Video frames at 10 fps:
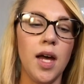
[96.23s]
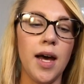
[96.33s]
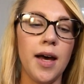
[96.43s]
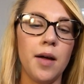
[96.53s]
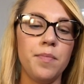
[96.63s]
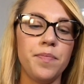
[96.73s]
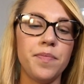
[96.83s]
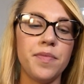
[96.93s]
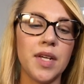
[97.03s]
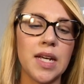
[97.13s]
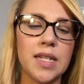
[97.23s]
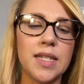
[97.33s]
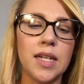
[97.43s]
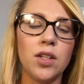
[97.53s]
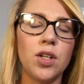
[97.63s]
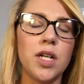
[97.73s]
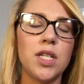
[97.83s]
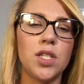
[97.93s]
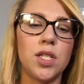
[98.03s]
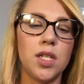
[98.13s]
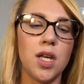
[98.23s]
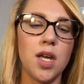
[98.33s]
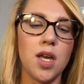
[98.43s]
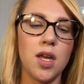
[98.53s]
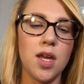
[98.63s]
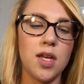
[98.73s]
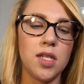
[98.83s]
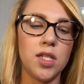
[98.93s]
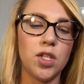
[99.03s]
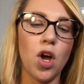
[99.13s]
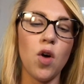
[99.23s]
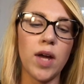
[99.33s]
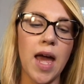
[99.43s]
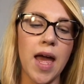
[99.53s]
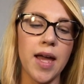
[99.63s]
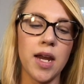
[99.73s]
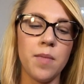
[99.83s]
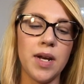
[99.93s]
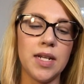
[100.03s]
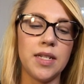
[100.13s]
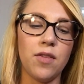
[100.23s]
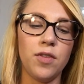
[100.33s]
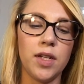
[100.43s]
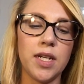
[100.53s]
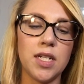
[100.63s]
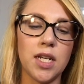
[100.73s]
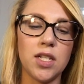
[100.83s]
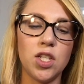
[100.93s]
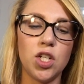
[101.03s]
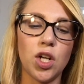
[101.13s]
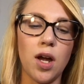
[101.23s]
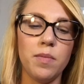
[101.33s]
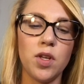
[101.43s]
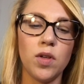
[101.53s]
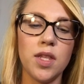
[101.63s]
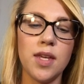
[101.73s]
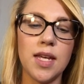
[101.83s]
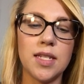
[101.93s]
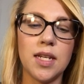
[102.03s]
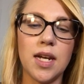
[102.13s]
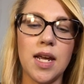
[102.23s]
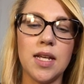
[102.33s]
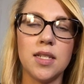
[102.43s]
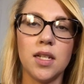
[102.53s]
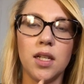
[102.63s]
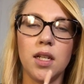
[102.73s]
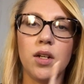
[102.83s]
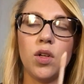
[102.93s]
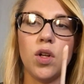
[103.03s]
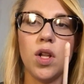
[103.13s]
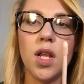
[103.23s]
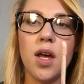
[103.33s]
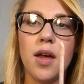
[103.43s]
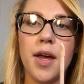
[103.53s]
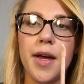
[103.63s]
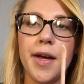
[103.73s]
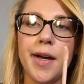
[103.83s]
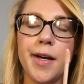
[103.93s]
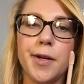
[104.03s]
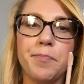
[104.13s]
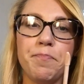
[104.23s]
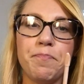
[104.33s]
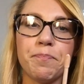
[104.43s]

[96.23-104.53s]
The concealer is okay, and I mean, it definitely does the job. The only thing is it is a little, not